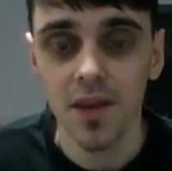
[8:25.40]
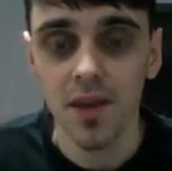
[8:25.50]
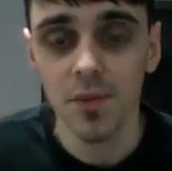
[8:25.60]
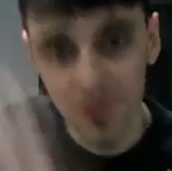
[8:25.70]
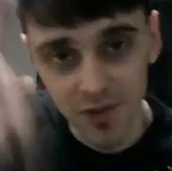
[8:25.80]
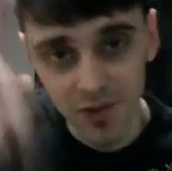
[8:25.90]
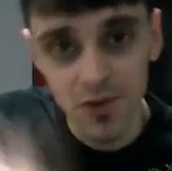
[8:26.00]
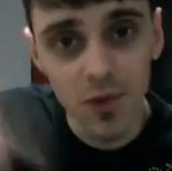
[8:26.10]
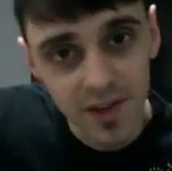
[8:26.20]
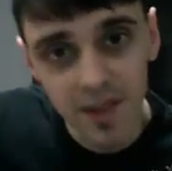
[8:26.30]
But if it's
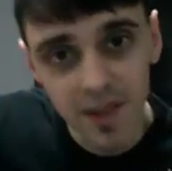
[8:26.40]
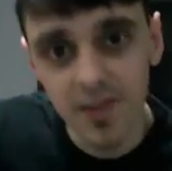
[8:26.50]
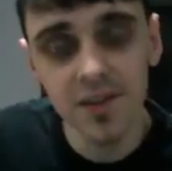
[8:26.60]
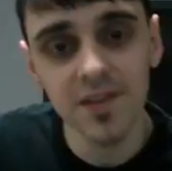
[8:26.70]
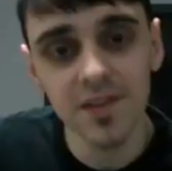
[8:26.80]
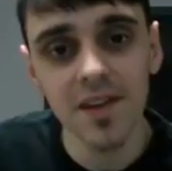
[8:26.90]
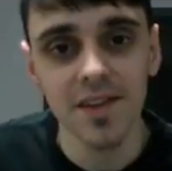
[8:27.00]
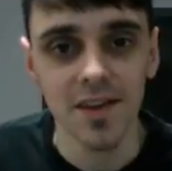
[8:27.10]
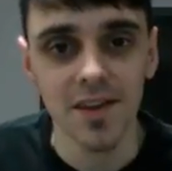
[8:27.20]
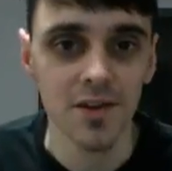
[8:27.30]
always like this,
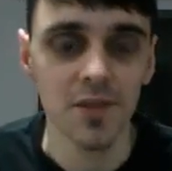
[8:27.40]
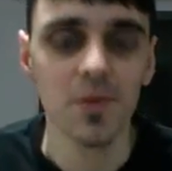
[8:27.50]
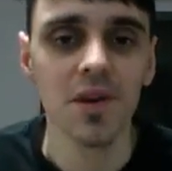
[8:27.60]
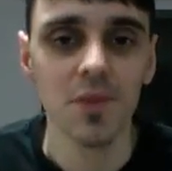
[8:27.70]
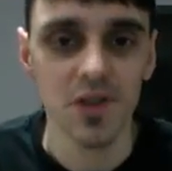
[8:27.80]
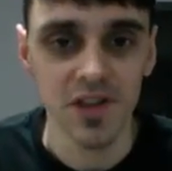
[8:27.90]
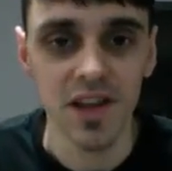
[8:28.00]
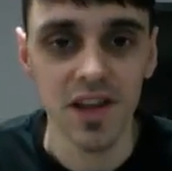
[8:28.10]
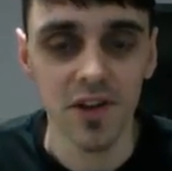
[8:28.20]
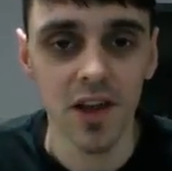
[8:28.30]
then you're pretty much
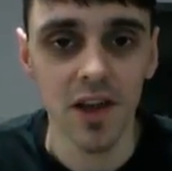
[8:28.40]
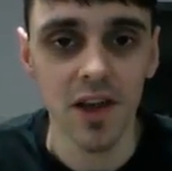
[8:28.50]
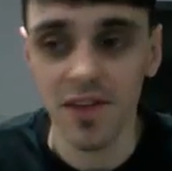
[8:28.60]
living life.